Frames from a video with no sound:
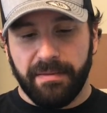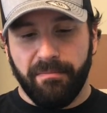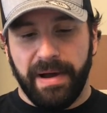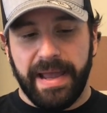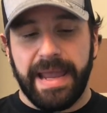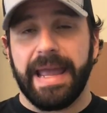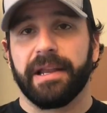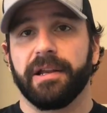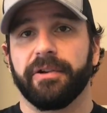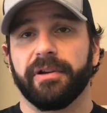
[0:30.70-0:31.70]
my
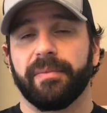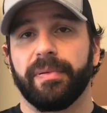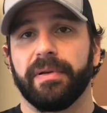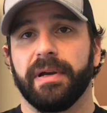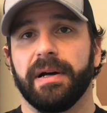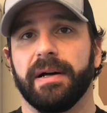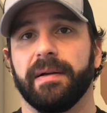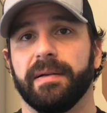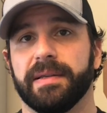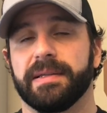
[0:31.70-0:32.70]
handgun grip
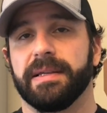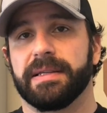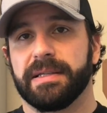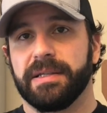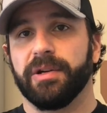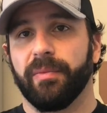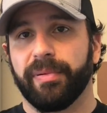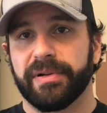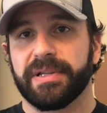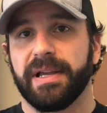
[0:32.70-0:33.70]
is
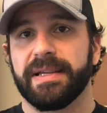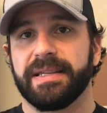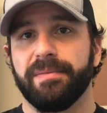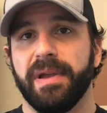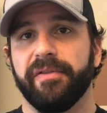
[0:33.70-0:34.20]
personalized to me.